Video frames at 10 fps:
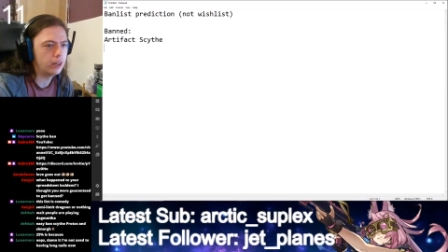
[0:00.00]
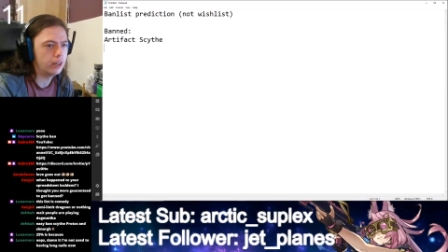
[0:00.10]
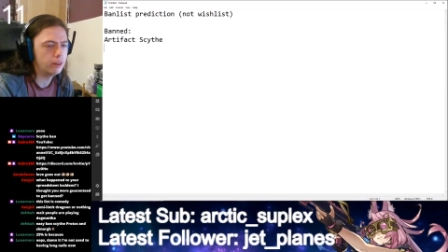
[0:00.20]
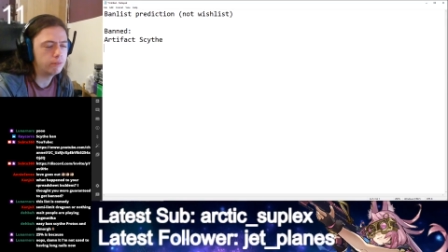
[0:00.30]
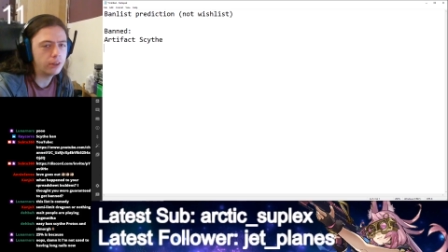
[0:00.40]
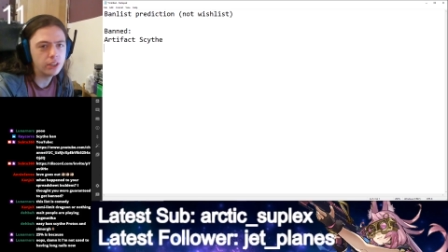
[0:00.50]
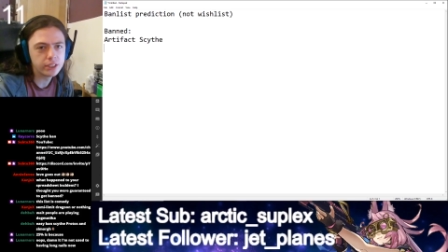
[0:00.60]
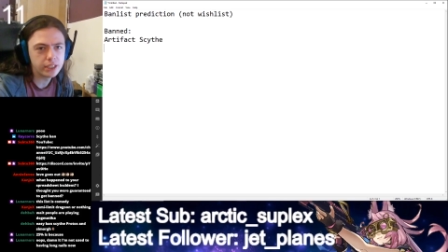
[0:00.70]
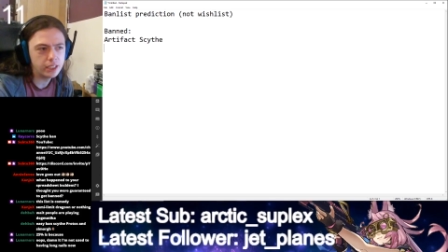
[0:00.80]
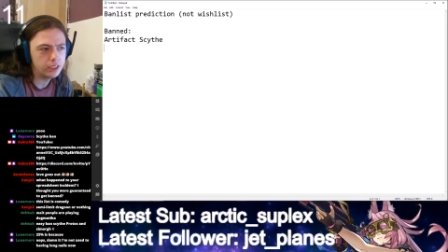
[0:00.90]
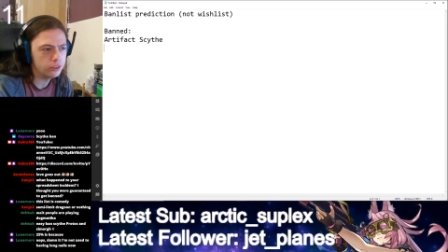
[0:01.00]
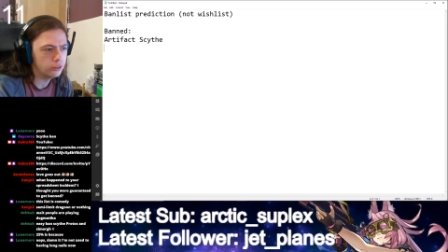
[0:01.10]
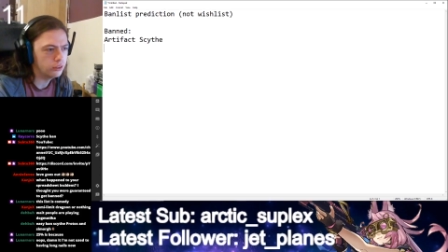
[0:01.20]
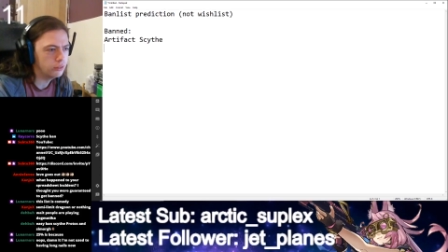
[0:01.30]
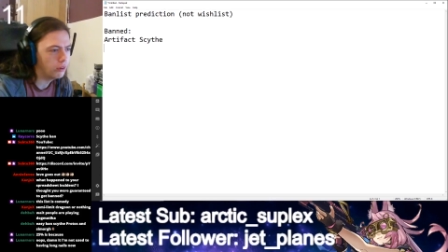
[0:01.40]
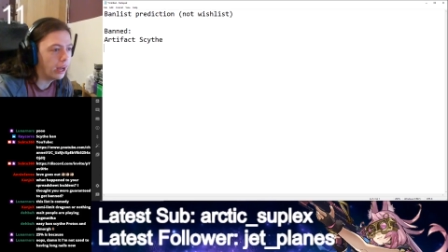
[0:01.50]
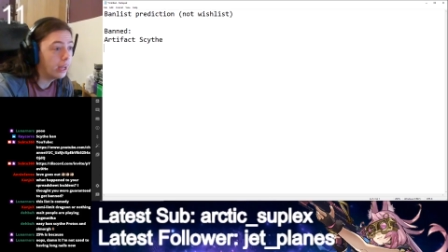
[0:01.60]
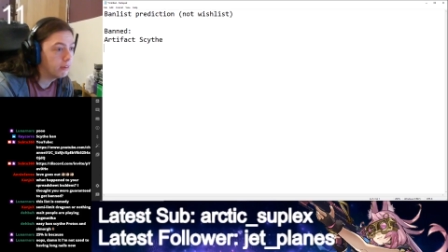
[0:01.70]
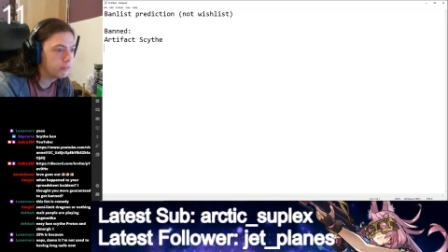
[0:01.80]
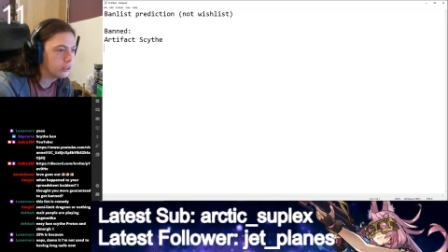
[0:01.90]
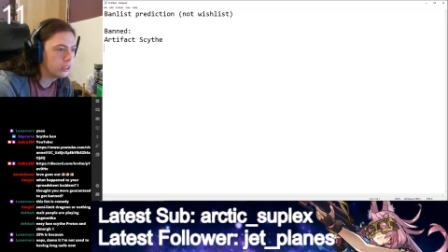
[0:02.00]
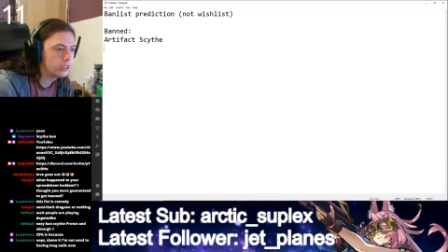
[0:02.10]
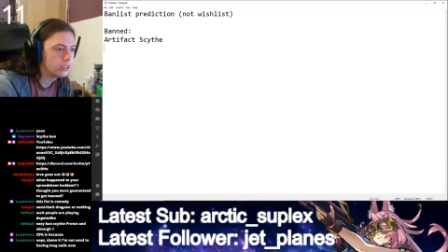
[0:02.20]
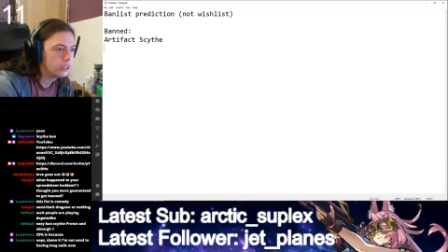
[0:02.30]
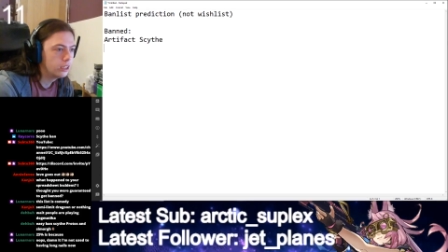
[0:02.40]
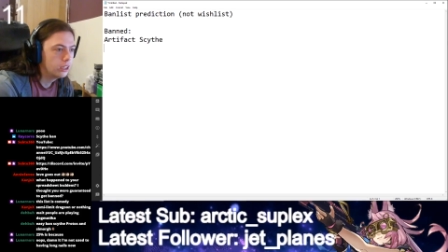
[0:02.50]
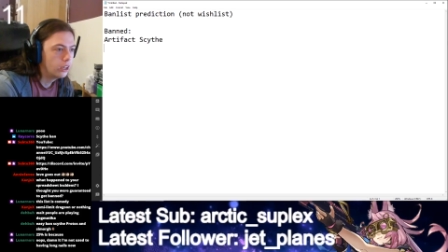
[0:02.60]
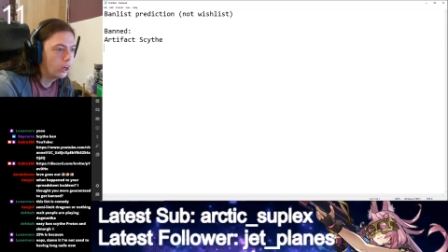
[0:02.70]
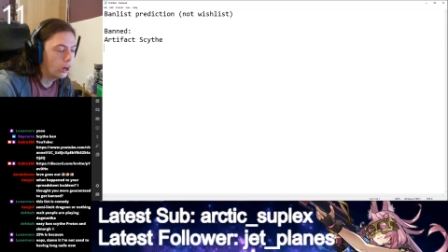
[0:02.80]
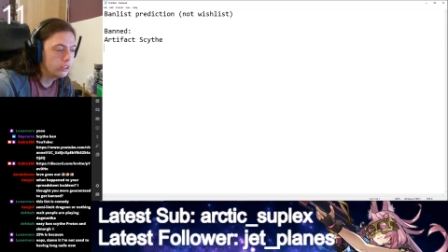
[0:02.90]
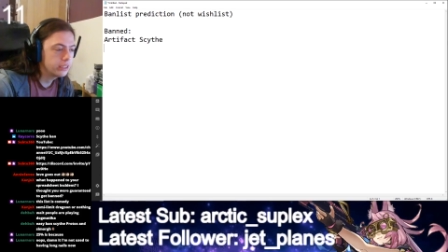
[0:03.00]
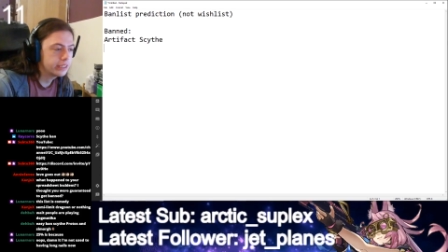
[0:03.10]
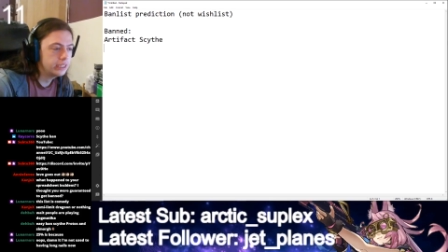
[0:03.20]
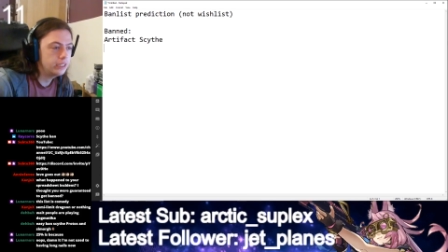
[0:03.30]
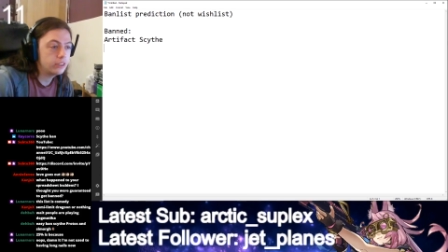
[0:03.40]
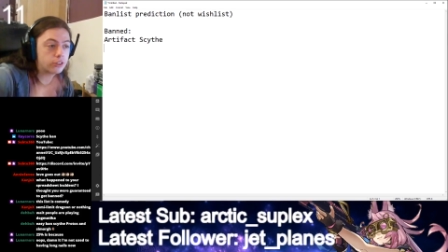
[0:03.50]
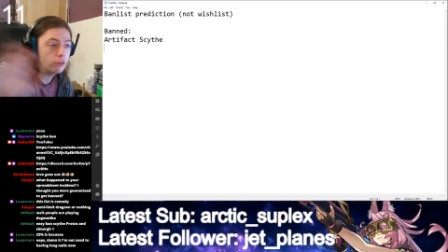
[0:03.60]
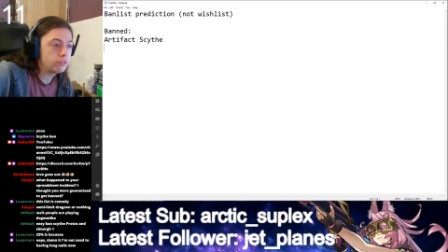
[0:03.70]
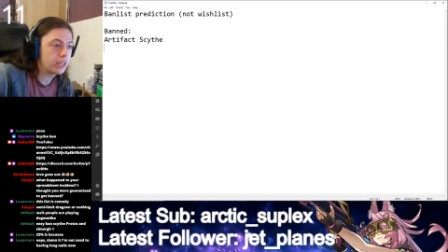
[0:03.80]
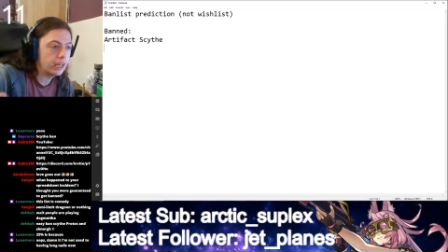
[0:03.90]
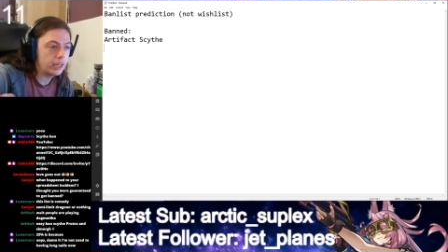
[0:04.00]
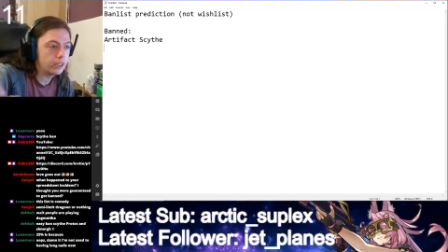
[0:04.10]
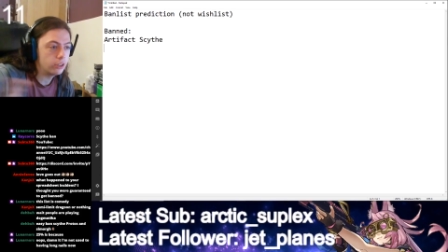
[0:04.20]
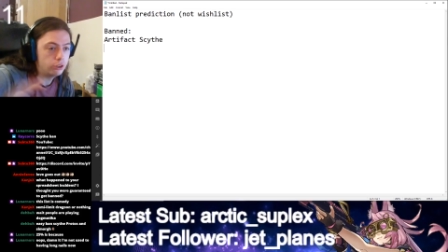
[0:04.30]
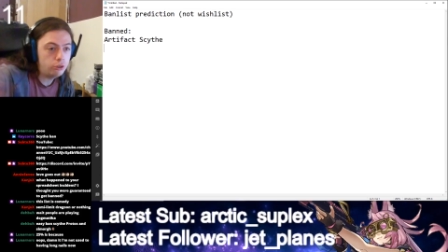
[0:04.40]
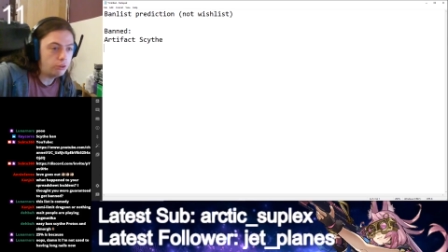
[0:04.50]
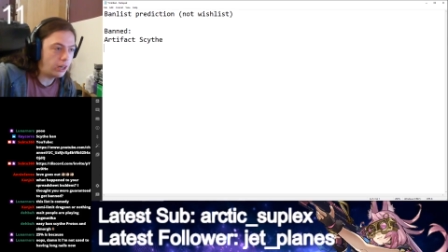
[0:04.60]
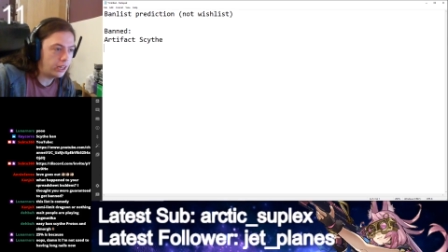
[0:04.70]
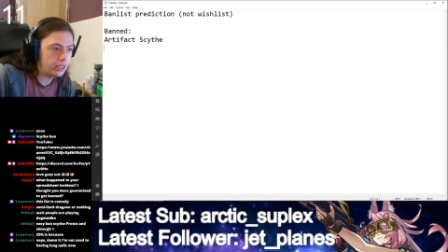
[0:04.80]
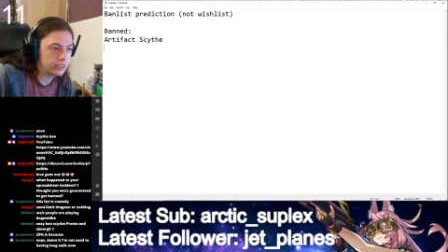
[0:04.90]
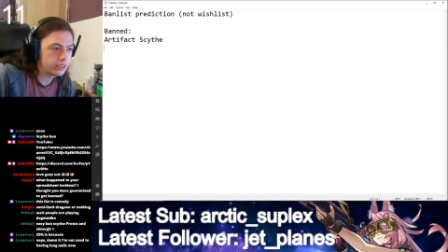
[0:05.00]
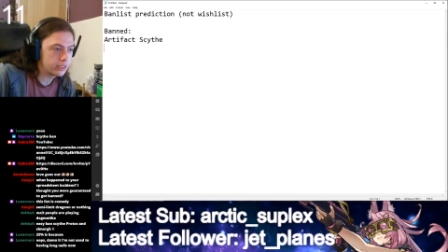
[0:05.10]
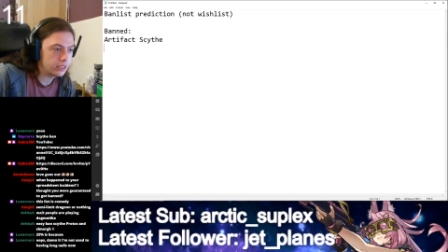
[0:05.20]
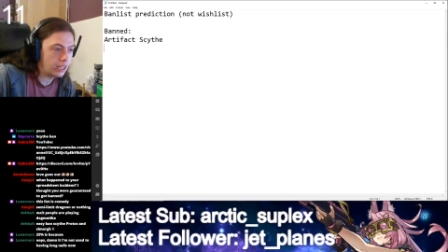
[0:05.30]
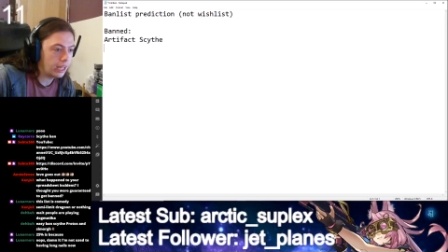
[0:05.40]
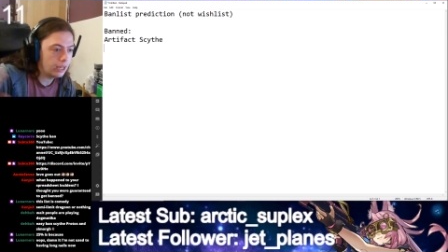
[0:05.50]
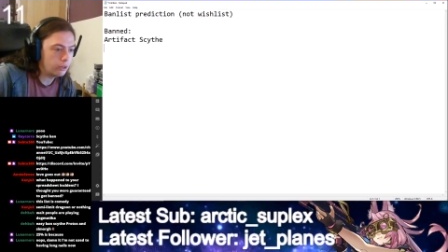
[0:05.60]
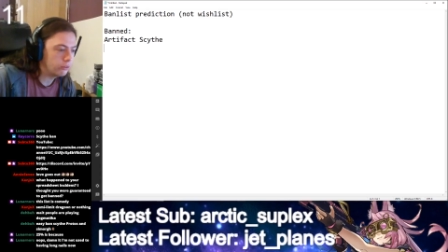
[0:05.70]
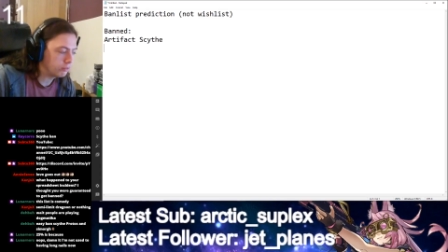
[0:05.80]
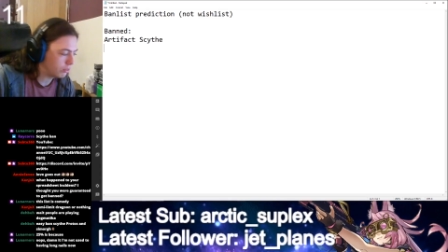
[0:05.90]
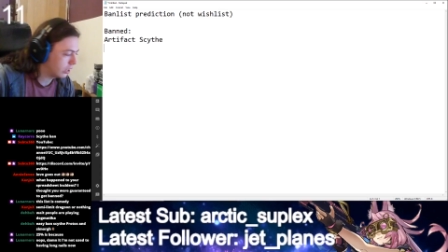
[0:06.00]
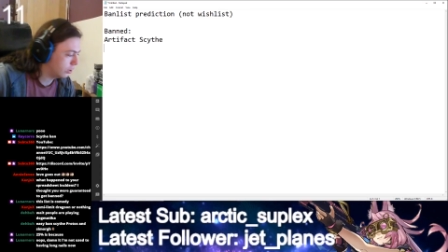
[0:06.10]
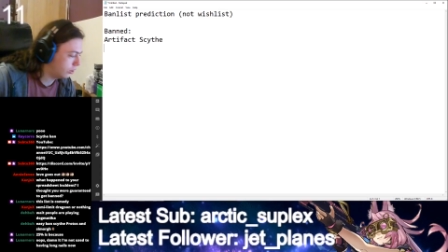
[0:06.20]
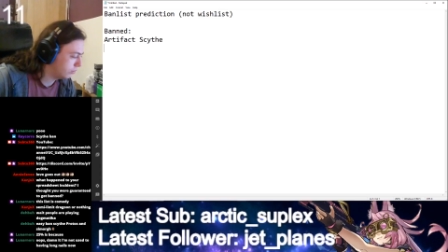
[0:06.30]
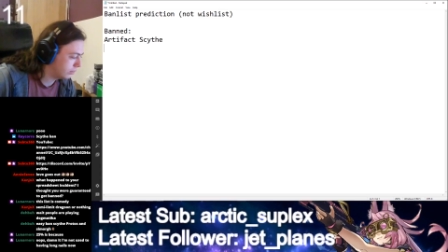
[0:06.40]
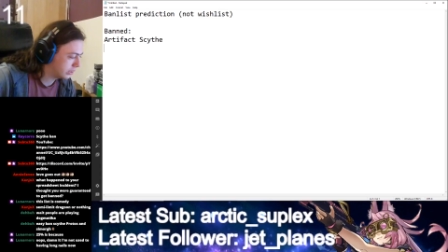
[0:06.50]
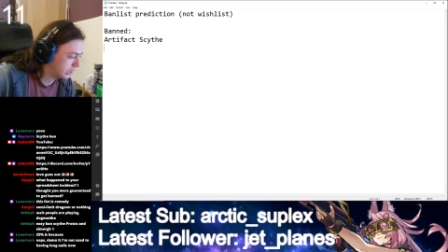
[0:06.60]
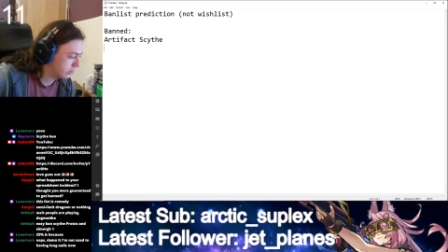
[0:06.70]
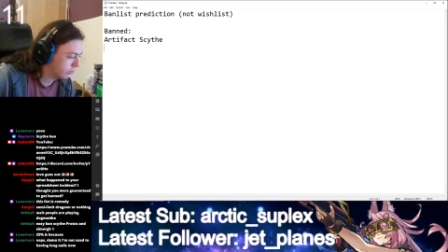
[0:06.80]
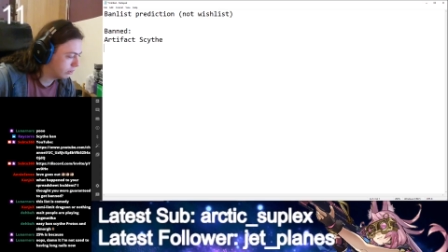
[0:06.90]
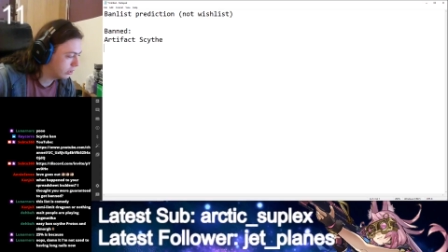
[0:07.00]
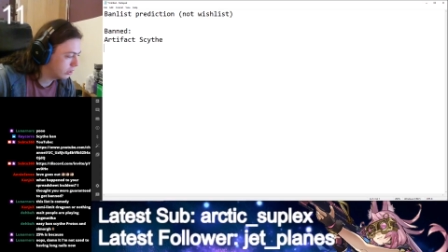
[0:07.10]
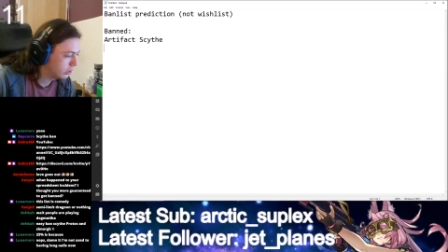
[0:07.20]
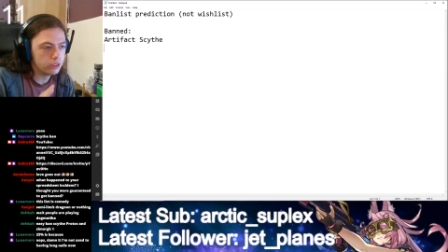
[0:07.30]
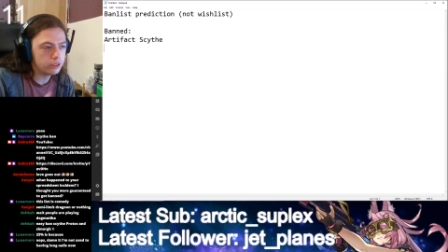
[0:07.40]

Furte or whatever, honestly, don't care who asked, L fell off, etc.